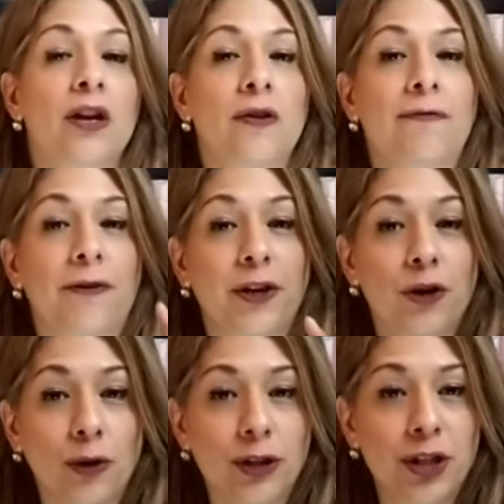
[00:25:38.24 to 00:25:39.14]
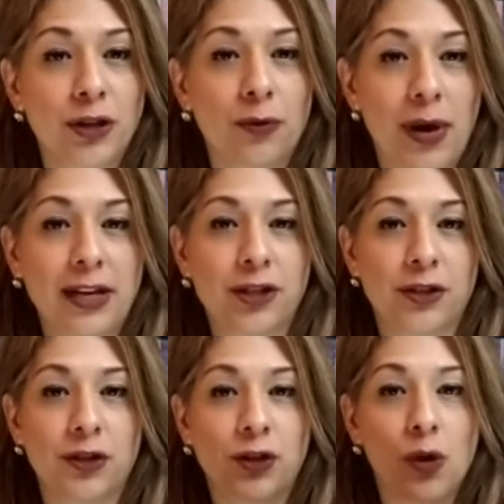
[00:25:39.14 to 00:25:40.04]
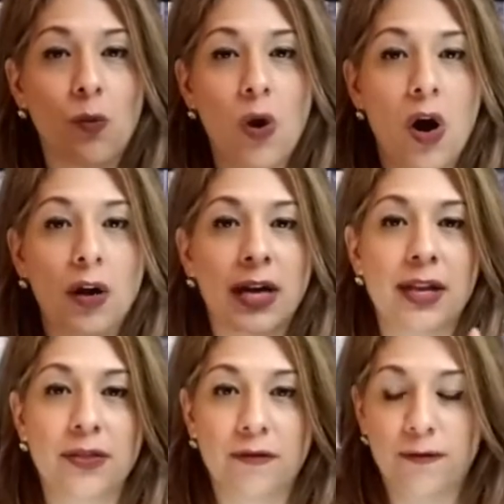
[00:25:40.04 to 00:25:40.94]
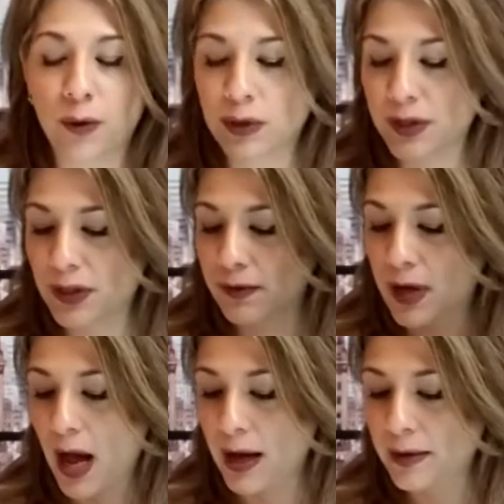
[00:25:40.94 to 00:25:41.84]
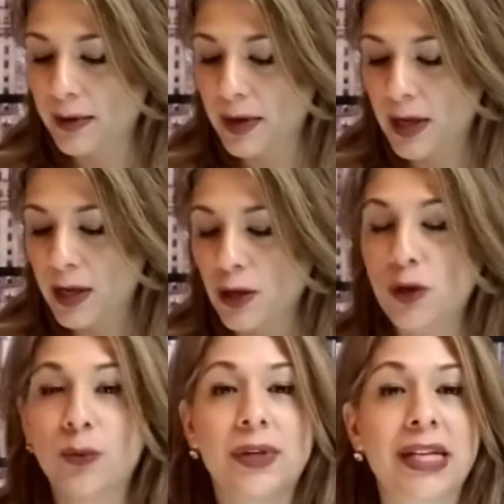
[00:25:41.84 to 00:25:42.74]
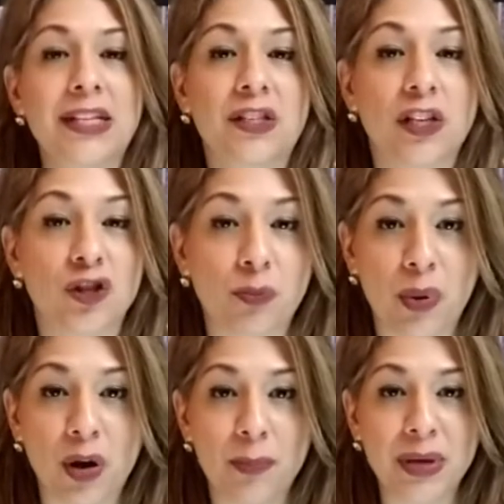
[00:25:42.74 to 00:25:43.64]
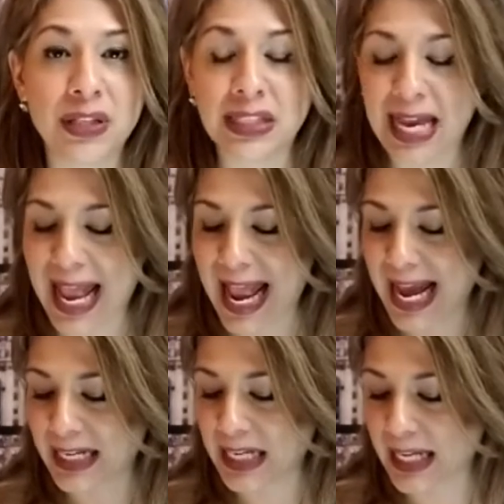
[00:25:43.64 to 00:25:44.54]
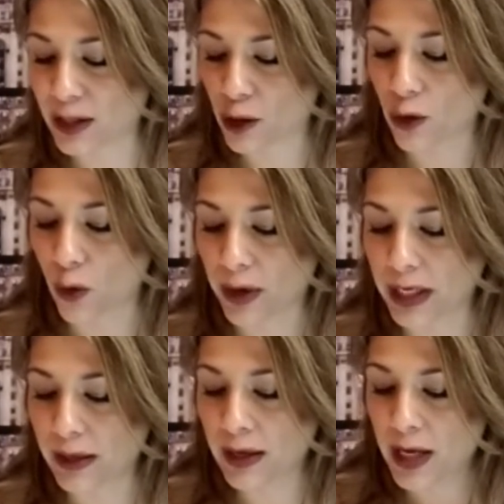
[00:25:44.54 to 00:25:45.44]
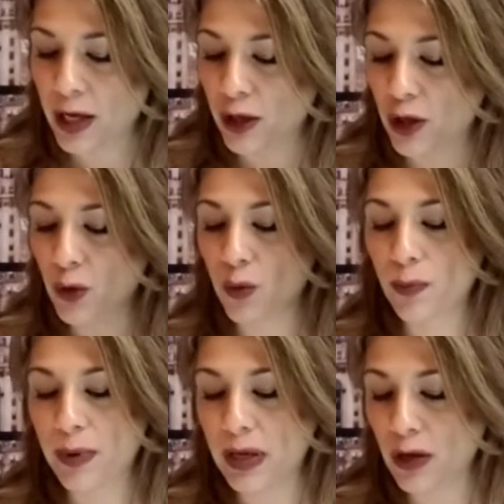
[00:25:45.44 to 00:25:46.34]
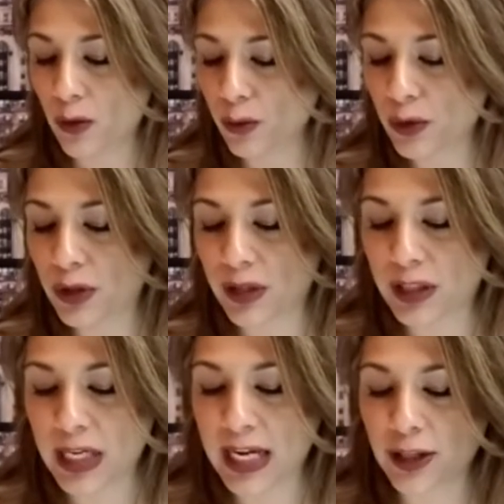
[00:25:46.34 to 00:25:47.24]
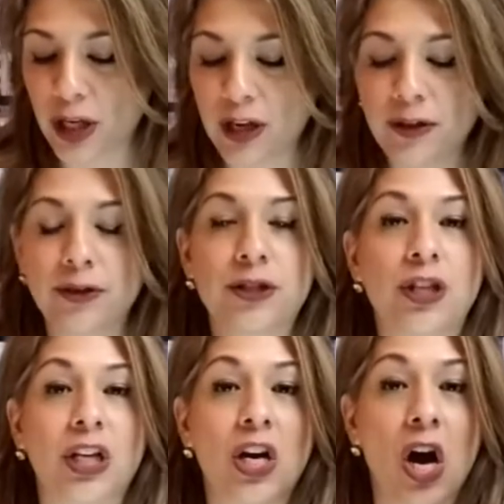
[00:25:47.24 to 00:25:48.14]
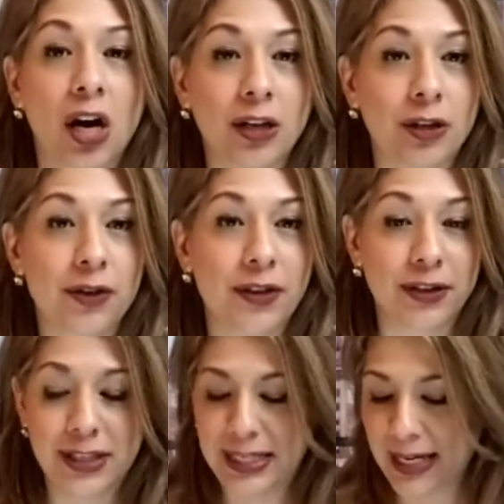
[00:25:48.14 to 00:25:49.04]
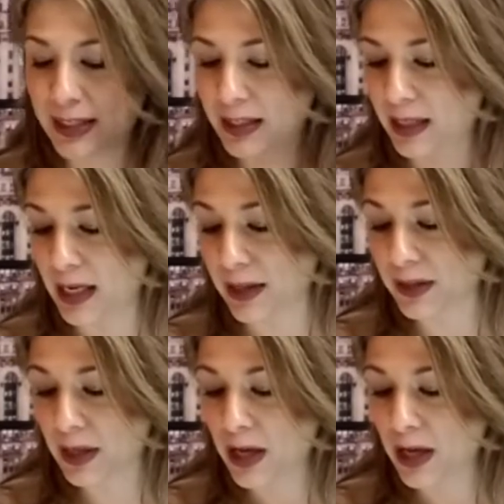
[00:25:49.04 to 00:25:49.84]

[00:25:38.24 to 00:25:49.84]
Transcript: for your generations to walk in the fullness of God. You release His purpose and His glory. You will be used to teach others to conquer their destinies.